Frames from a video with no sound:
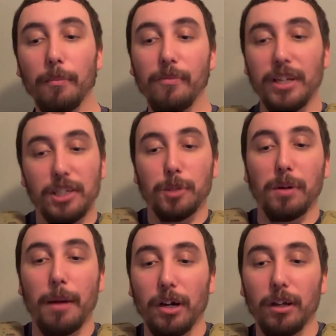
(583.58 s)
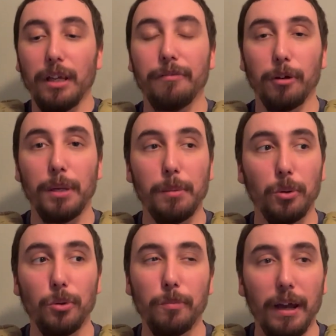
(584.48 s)
This is primarily for
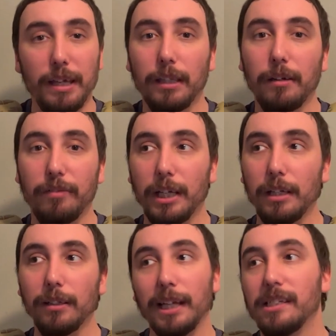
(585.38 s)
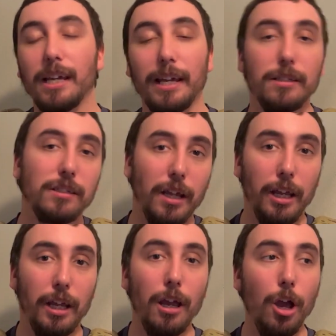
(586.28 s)
people who might live in, let's say, a
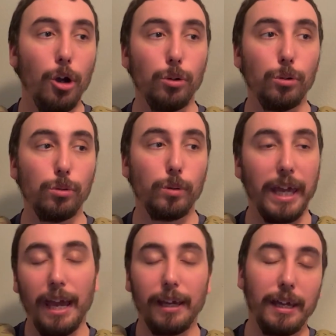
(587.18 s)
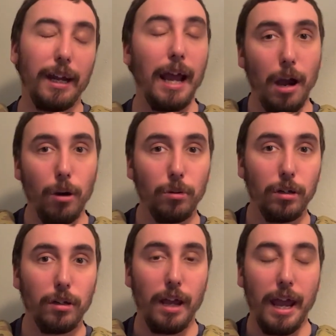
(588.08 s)
city, who can't get out
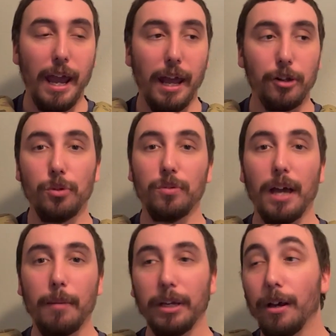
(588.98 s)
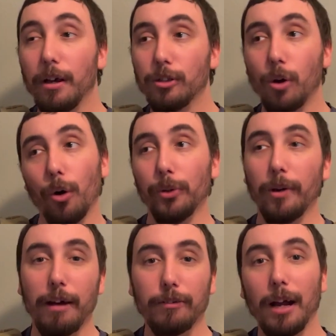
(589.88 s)
and do that because all you
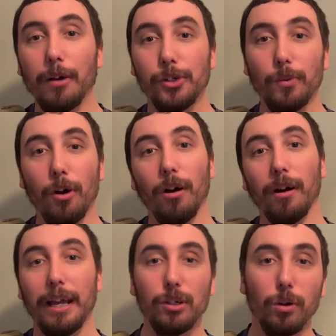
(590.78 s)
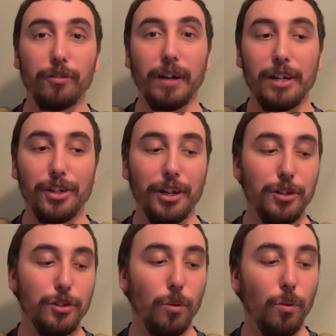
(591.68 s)
have around you are indoor
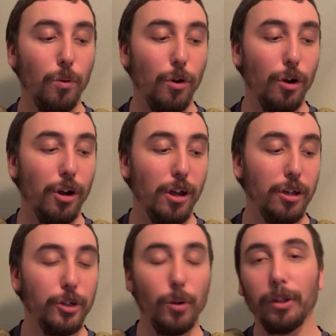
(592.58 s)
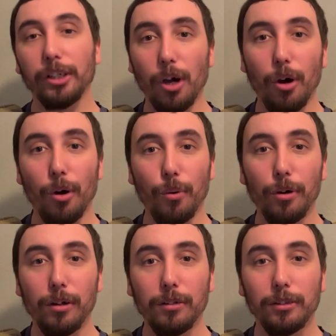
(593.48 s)
ranges, or you only go
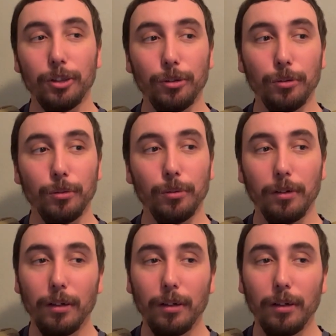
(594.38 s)
to,